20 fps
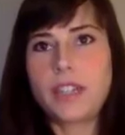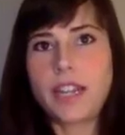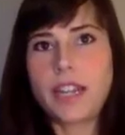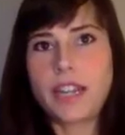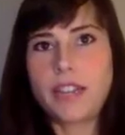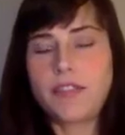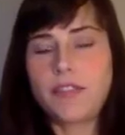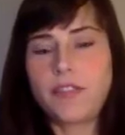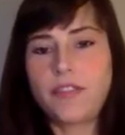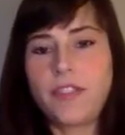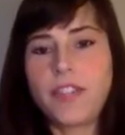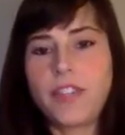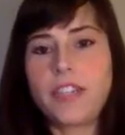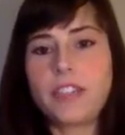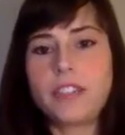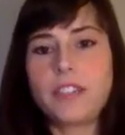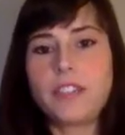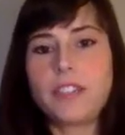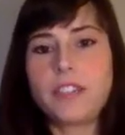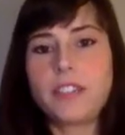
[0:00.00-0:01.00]
I
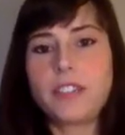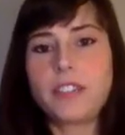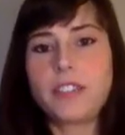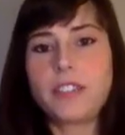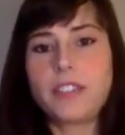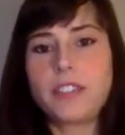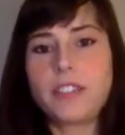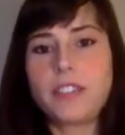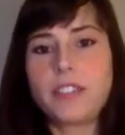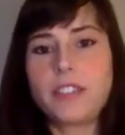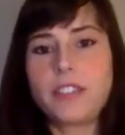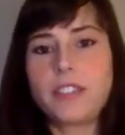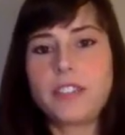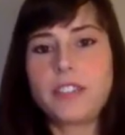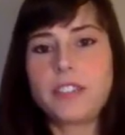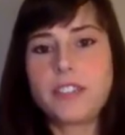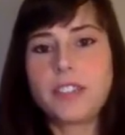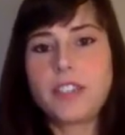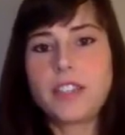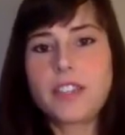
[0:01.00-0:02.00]
feel
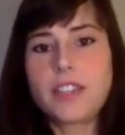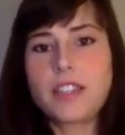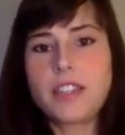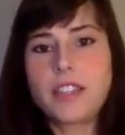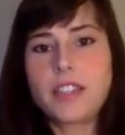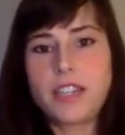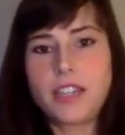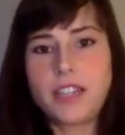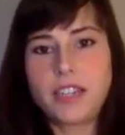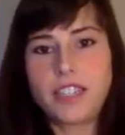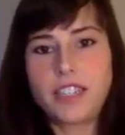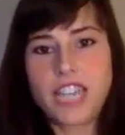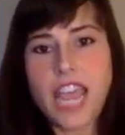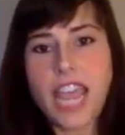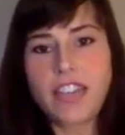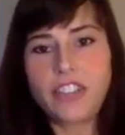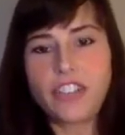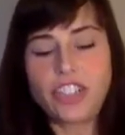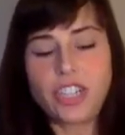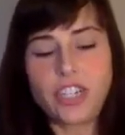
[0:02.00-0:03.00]
the
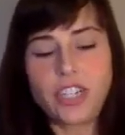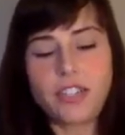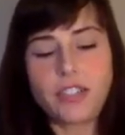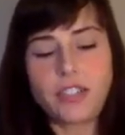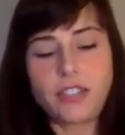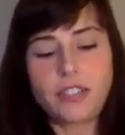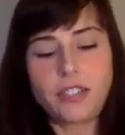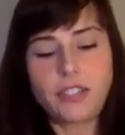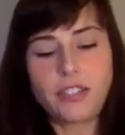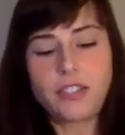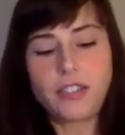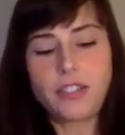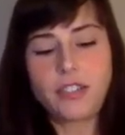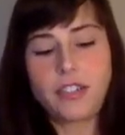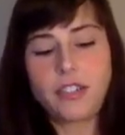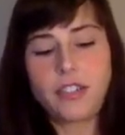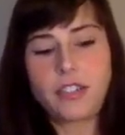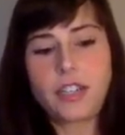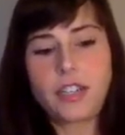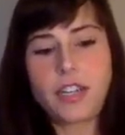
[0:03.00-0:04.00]
tension
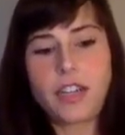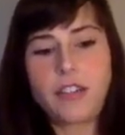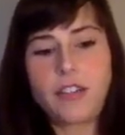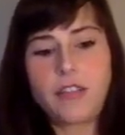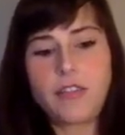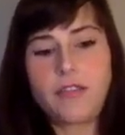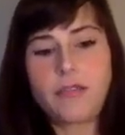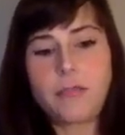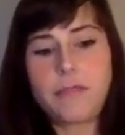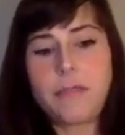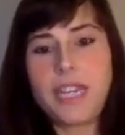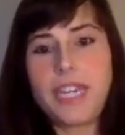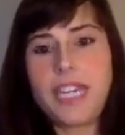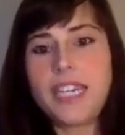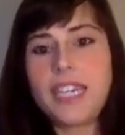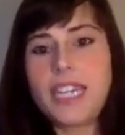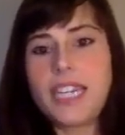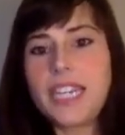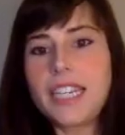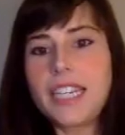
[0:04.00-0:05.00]
of me
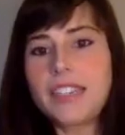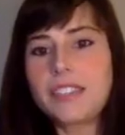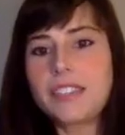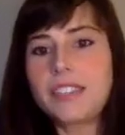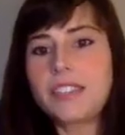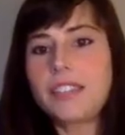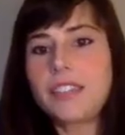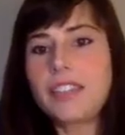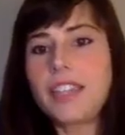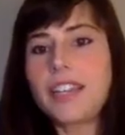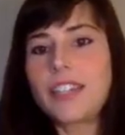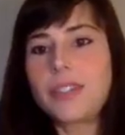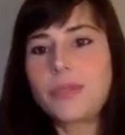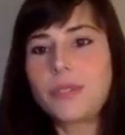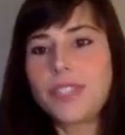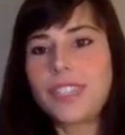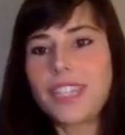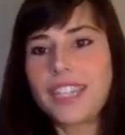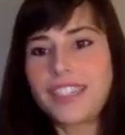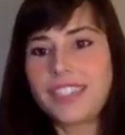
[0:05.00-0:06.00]
needing to select
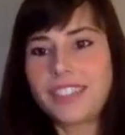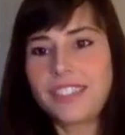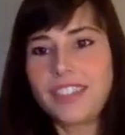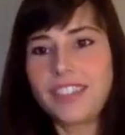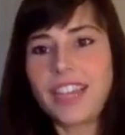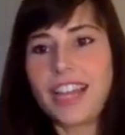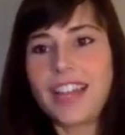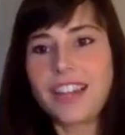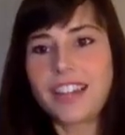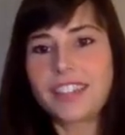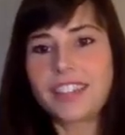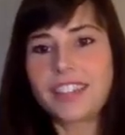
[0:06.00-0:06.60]
what they select